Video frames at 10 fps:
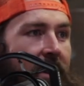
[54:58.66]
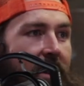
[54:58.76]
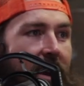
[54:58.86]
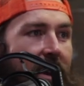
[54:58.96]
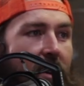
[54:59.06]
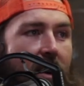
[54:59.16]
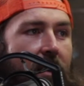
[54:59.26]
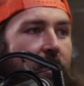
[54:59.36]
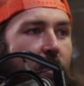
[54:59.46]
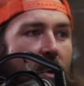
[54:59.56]
Like
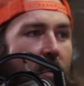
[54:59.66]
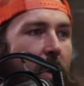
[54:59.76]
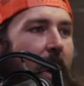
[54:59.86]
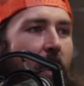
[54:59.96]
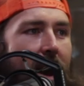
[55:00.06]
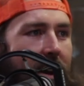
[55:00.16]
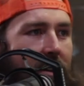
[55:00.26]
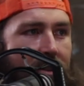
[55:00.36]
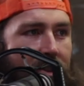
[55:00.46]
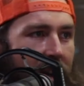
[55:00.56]
off the wall
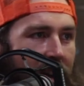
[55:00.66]
biohacker shit.